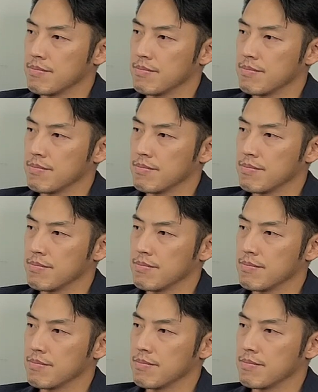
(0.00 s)

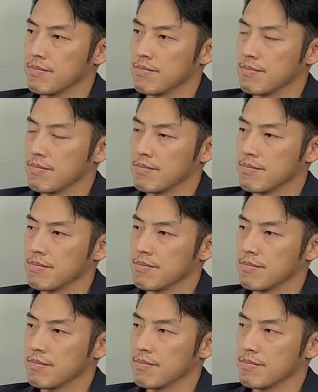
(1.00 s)

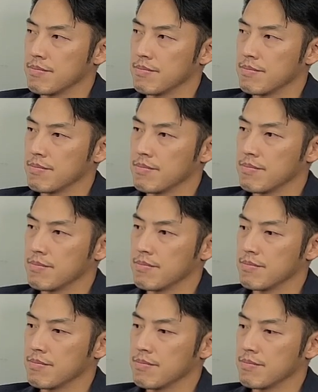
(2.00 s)

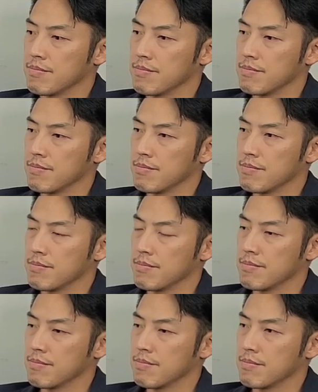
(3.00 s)

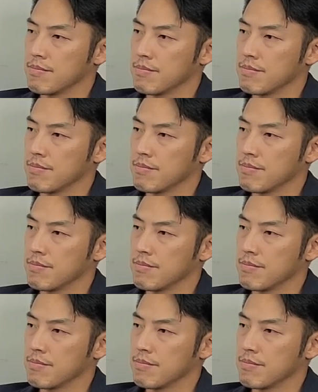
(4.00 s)
(not speaking)